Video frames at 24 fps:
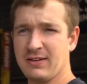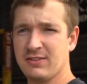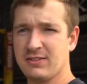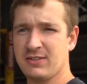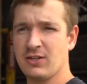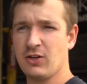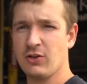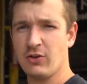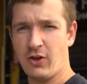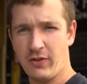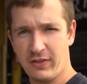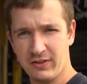
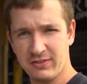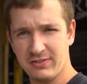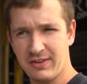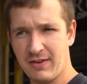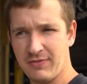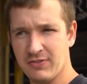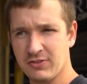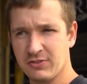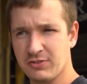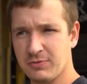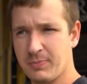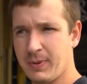still, not the
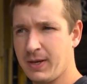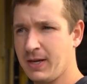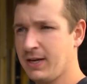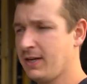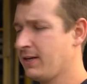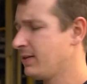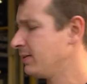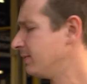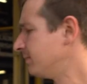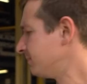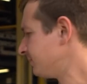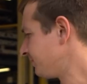
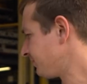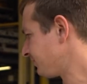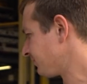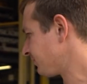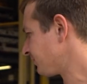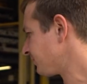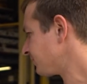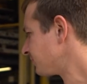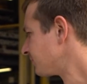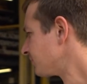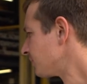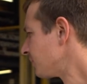7-speed,
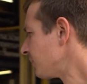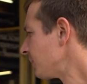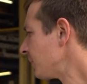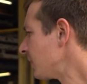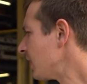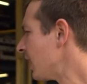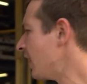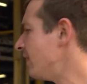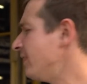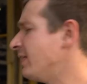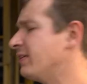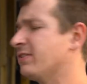
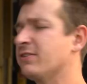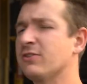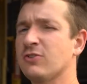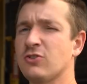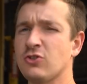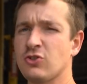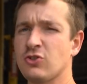and this is